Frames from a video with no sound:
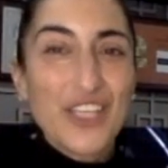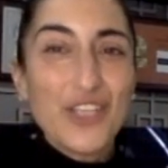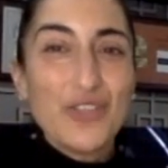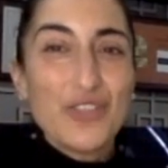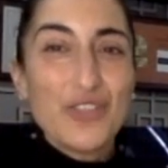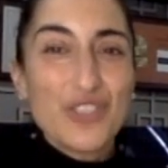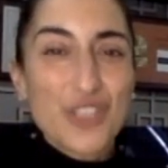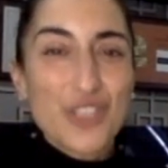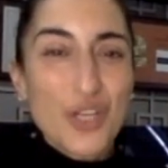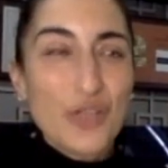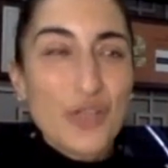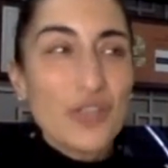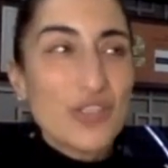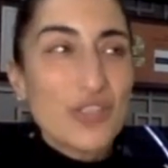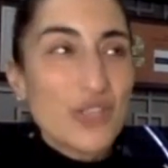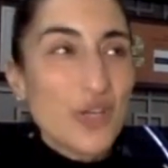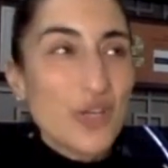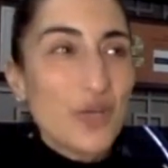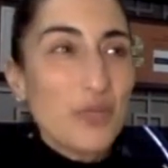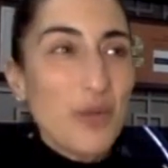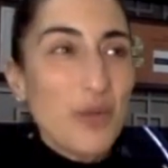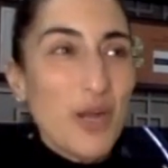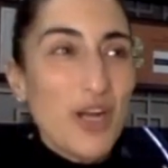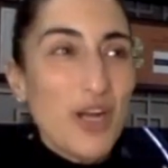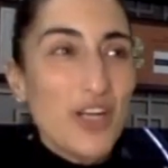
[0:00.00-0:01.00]
you so
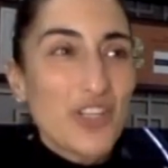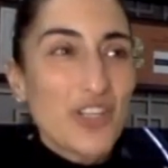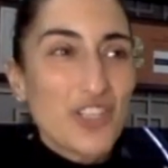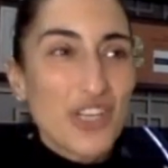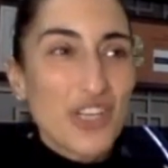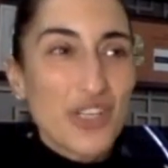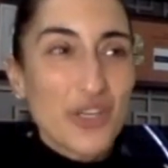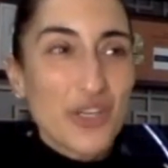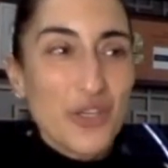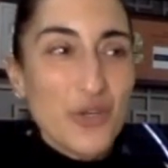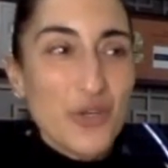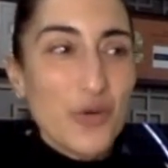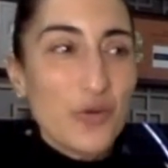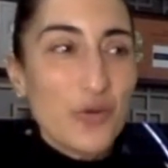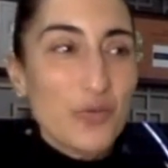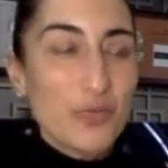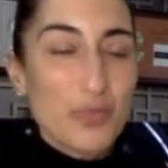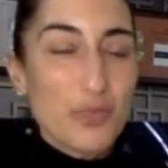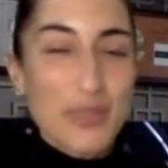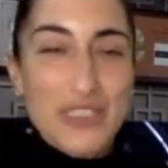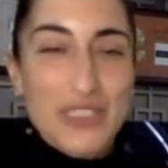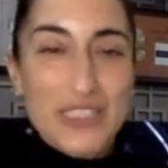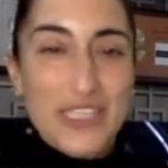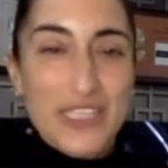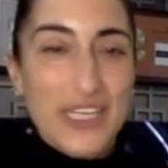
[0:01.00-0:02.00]
much. I know you're
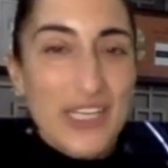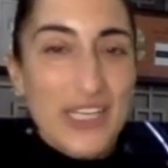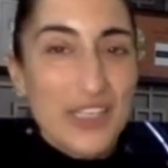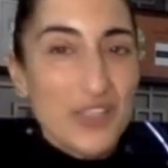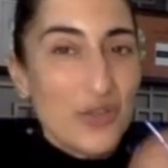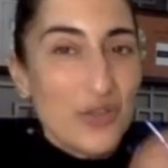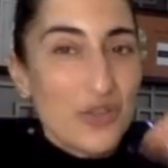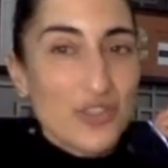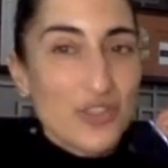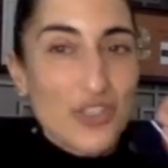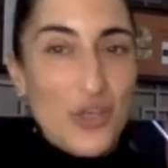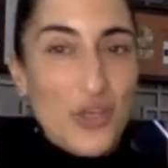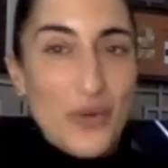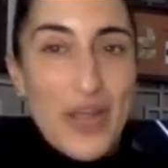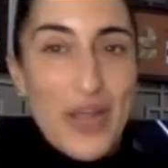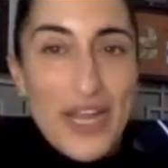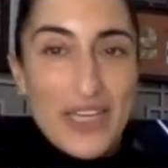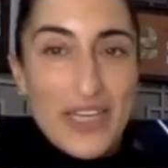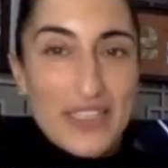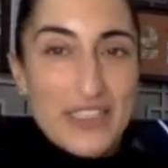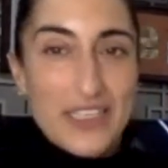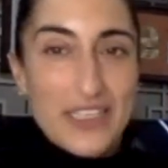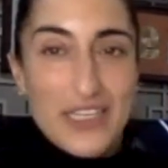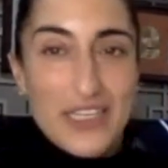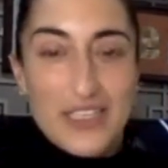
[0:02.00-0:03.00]
busy and you're so
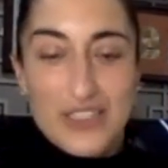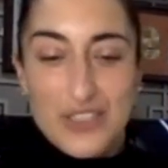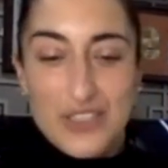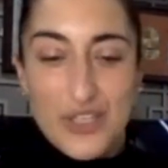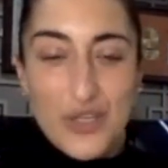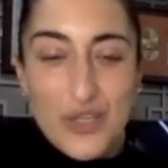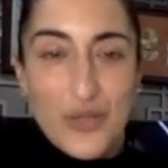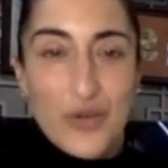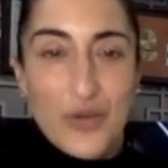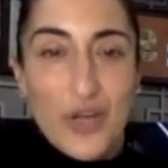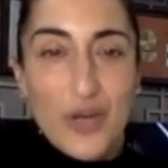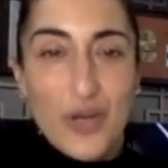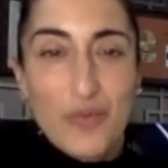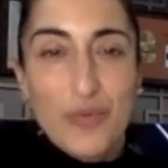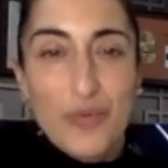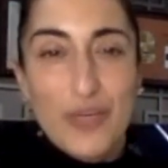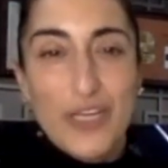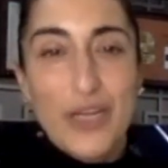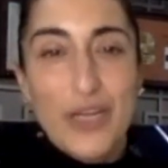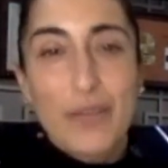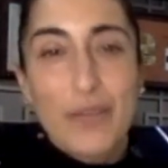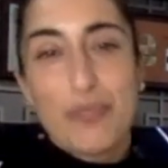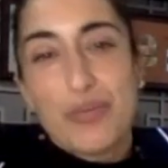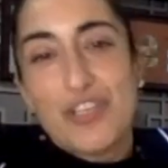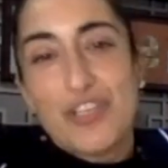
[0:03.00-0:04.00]
hectic, so I really
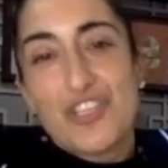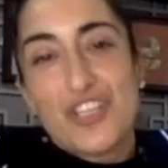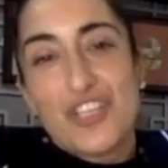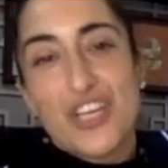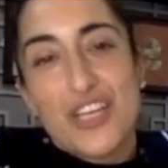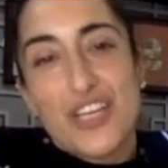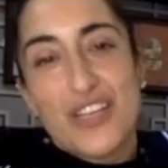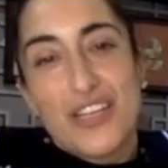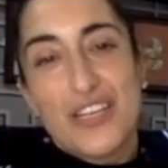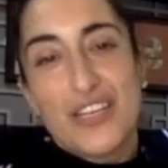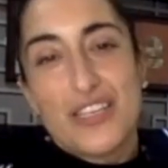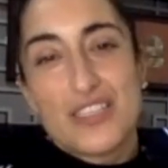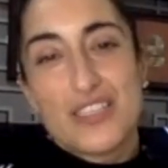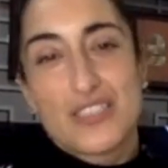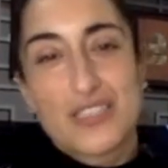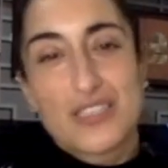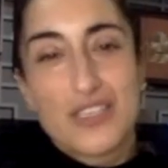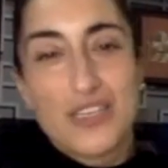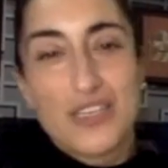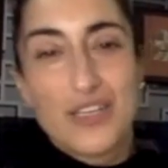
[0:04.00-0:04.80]
appreciate this.